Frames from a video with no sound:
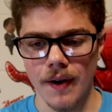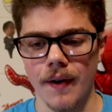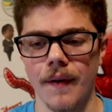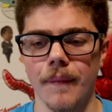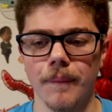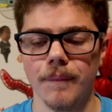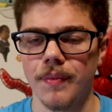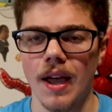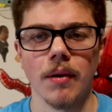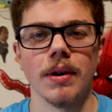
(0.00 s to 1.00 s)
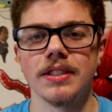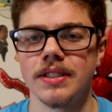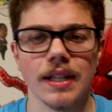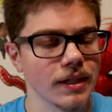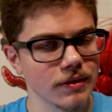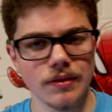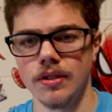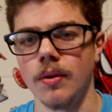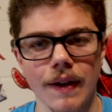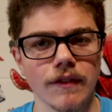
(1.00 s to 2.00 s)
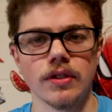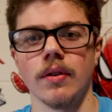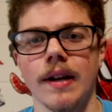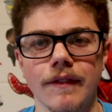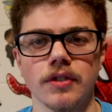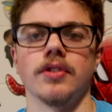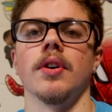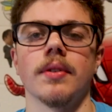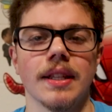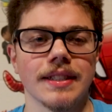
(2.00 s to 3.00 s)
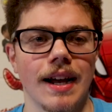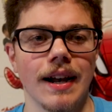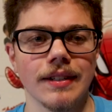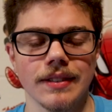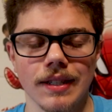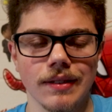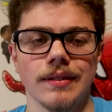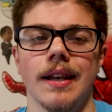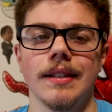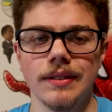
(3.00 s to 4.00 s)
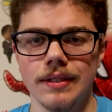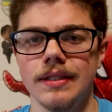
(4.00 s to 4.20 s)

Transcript: don't want just, like, a joke after joke after joke that's kind of just like, okay,